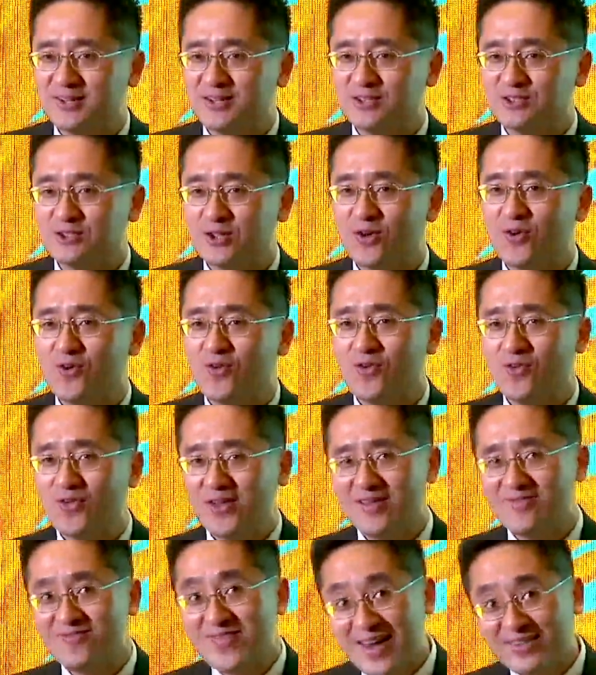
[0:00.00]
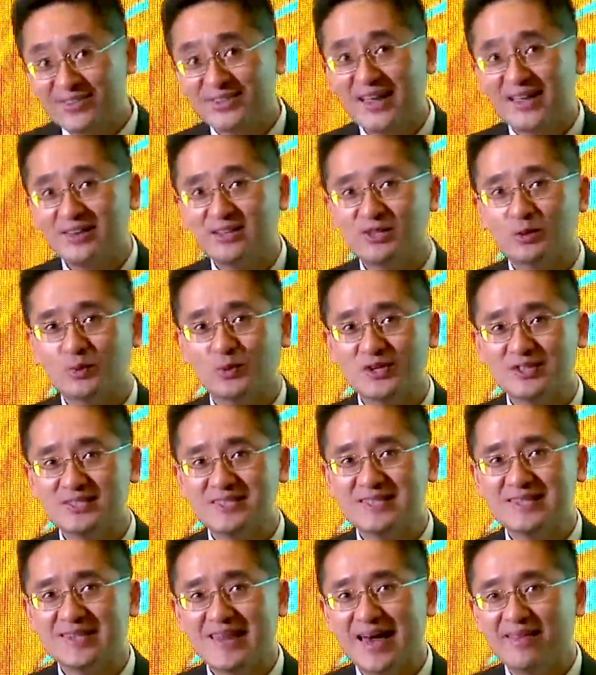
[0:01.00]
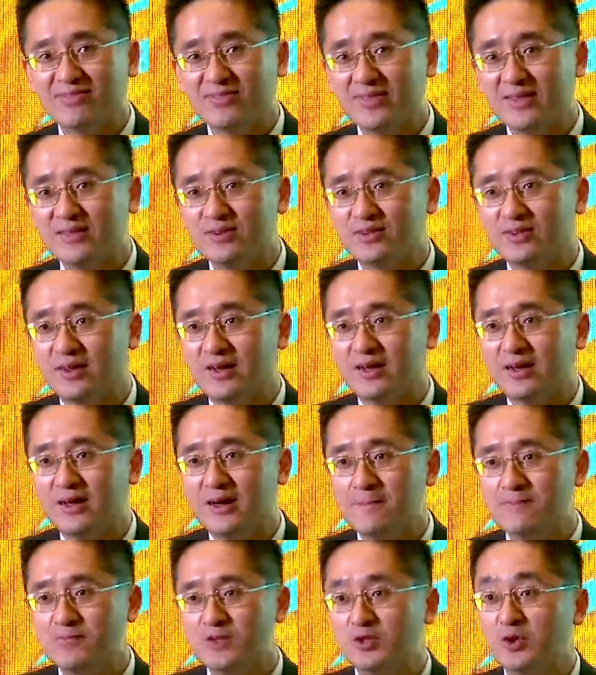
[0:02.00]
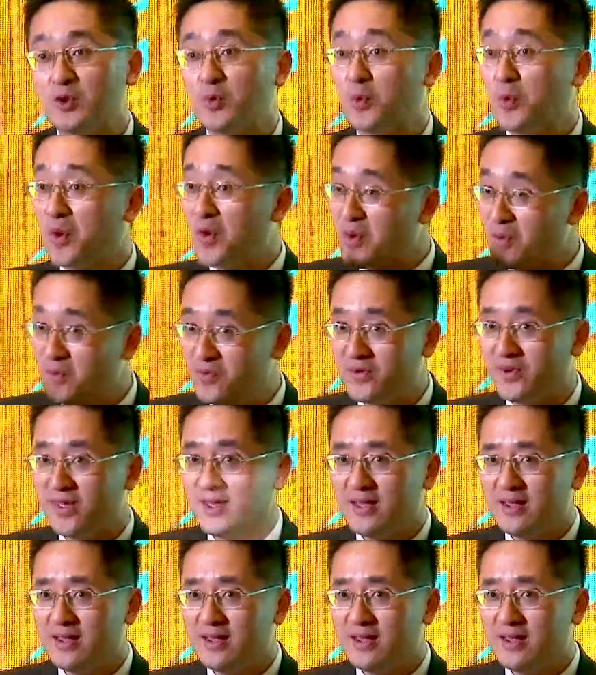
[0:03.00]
So in that sense, we see that this, um, the, the growth